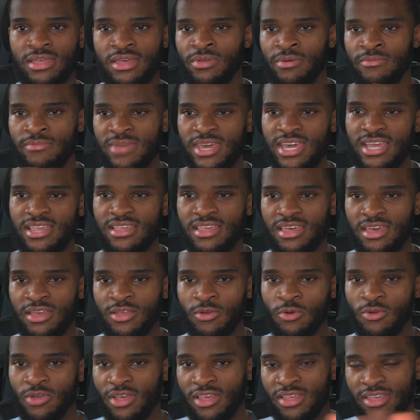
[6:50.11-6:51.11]
The
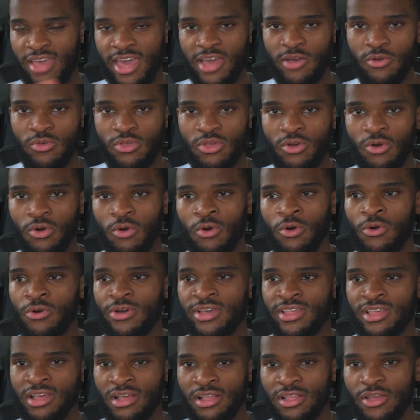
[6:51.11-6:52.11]
meeting or the sales call
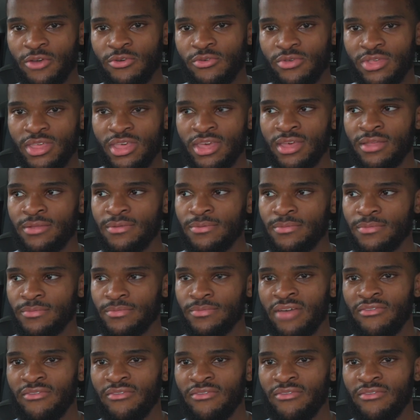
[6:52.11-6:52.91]
is closing,